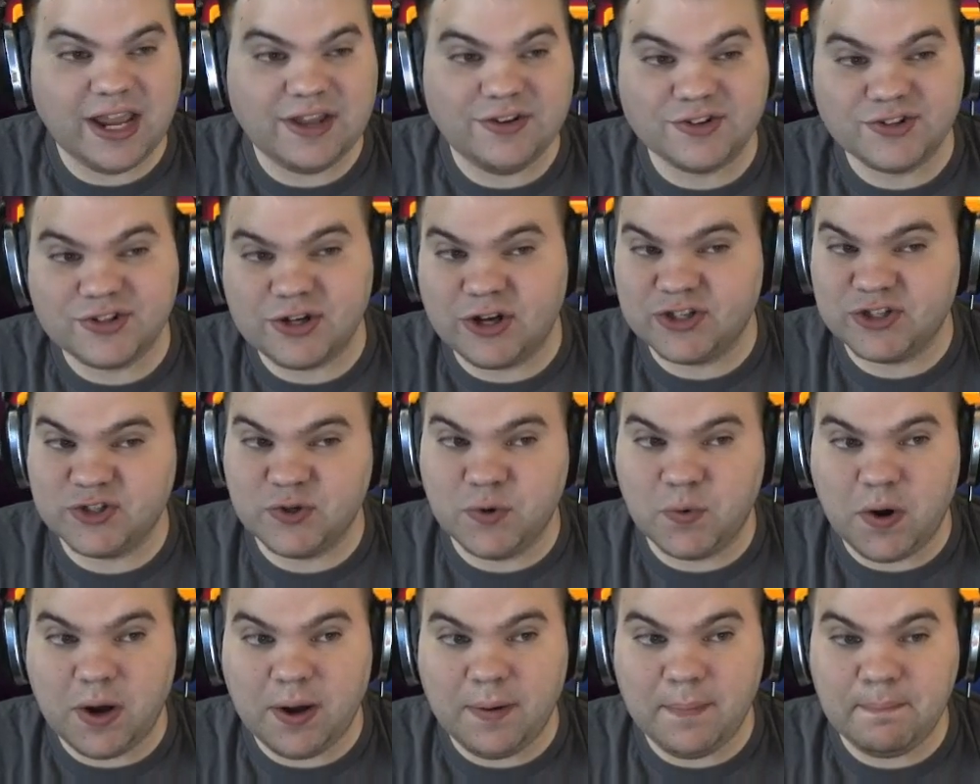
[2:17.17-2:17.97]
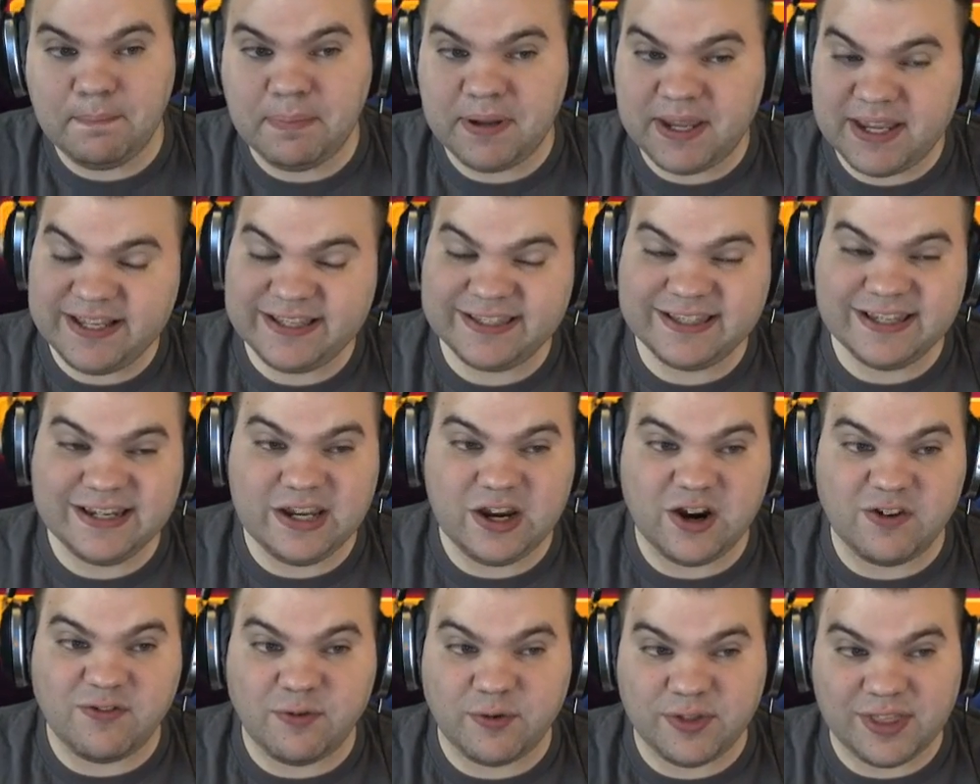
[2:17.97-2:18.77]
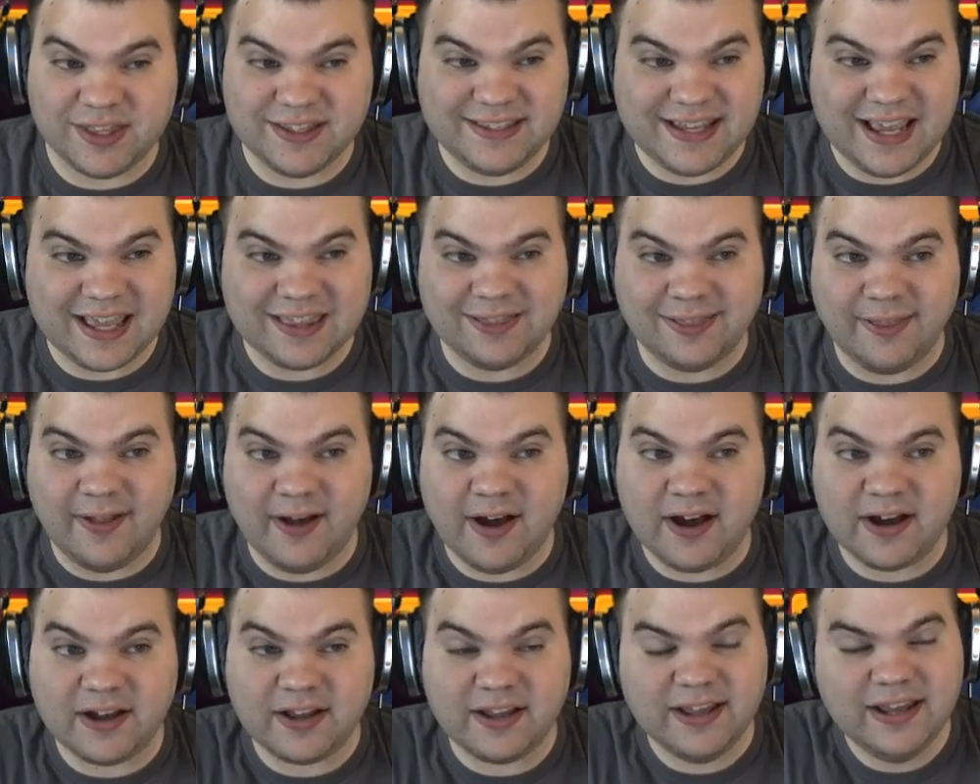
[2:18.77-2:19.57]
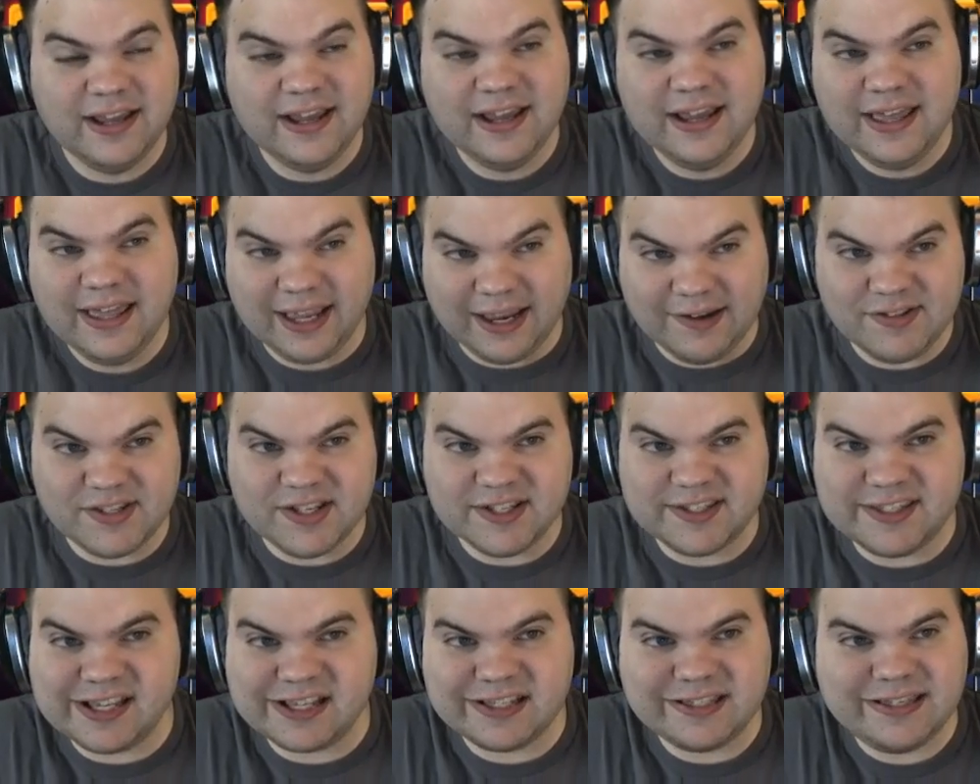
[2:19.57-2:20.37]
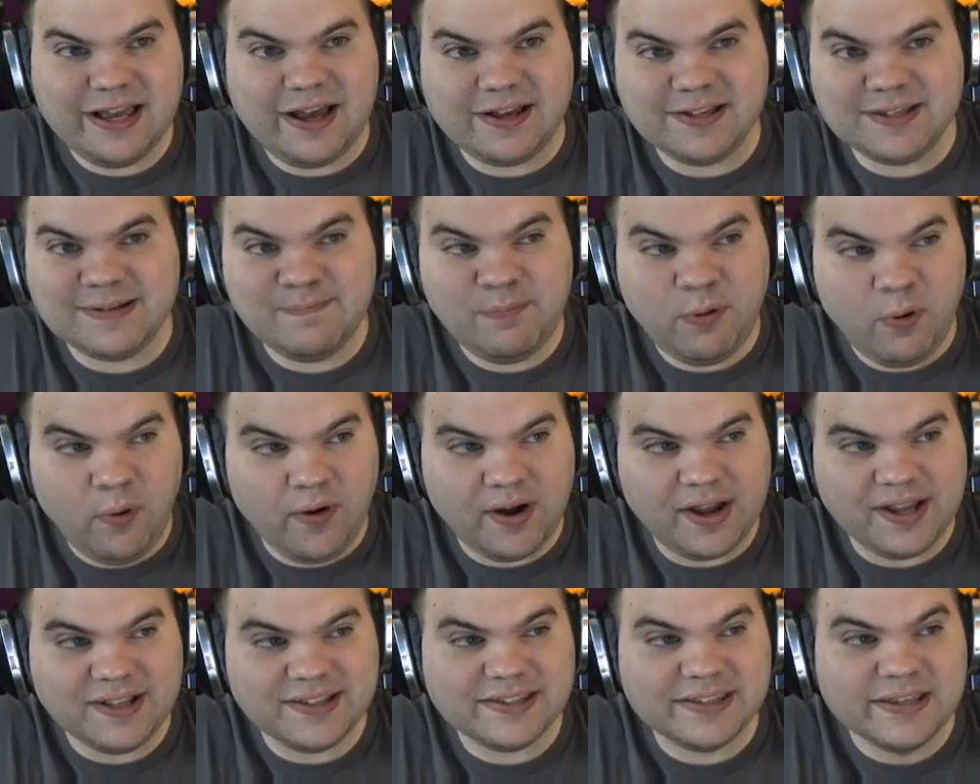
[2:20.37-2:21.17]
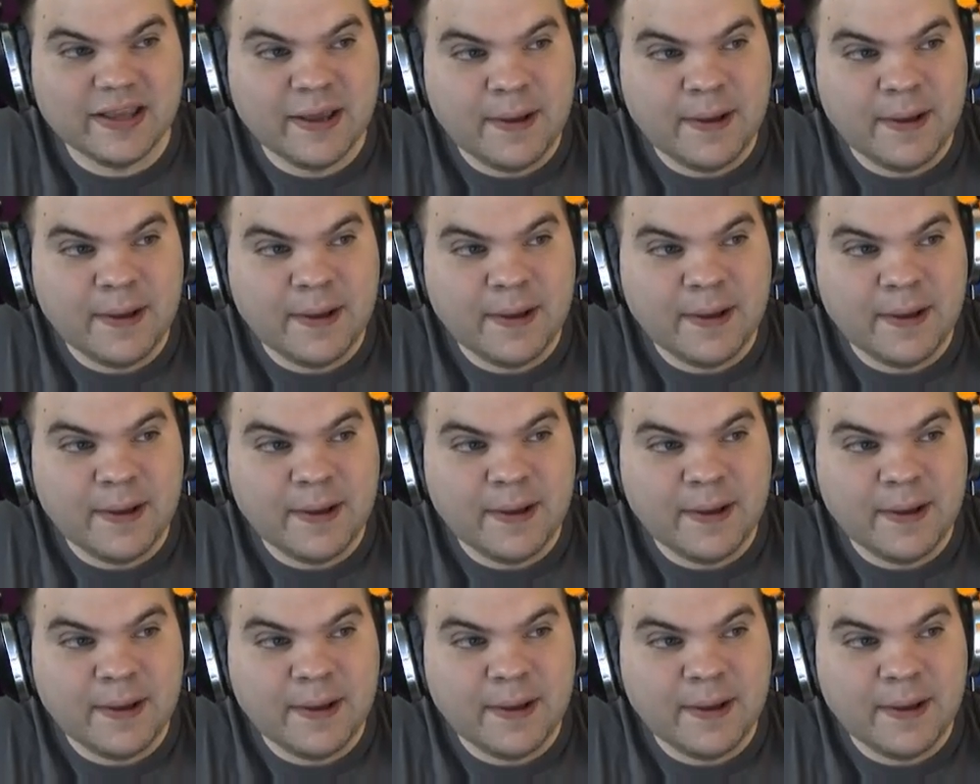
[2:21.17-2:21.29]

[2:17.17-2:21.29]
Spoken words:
There's also a piece in here for the deathlock. It gives you 6,000 points.